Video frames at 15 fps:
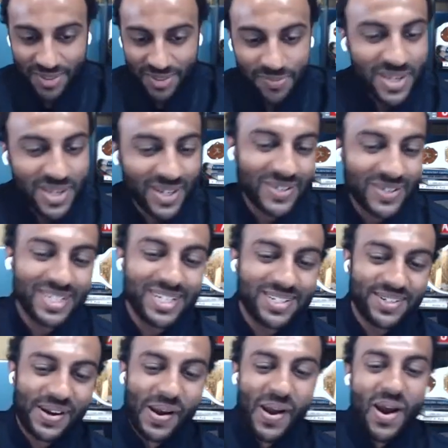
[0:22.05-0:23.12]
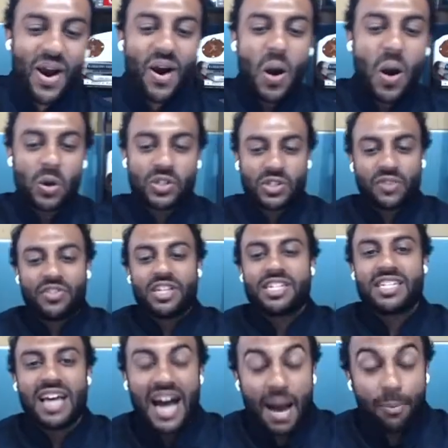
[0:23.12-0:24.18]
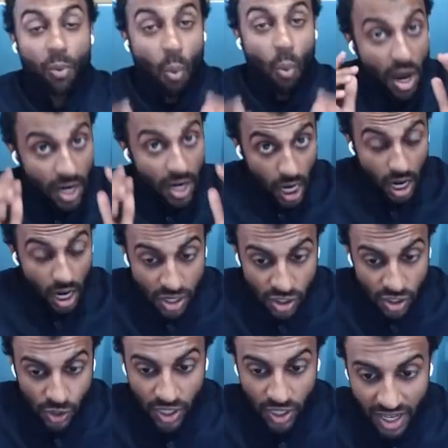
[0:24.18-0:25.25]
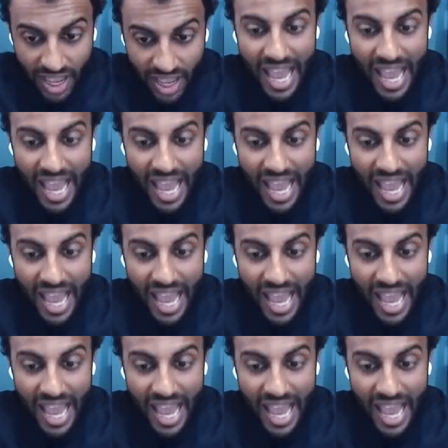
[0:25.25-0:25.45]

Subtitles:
Speaker, teacher, host of the top 100